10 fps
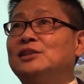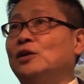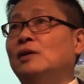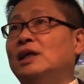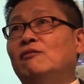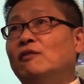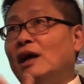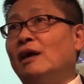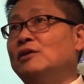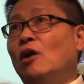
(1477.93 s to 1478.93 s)
So
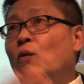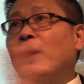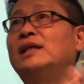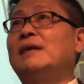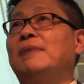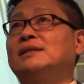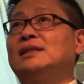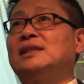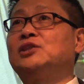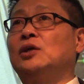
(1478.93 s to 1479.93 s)
no one can make
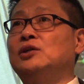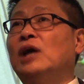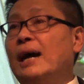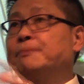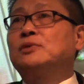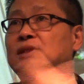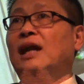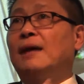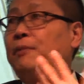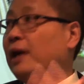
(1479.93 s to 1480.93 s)
decision. You have to
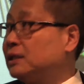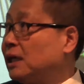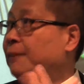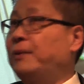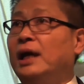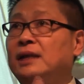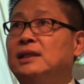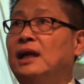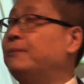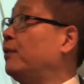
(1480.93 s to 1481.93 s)
deliberate.
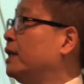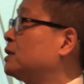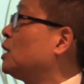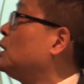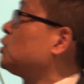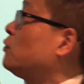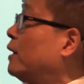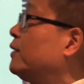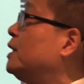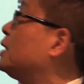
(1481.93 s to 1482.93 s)
So
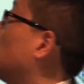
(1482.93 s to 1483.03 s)
very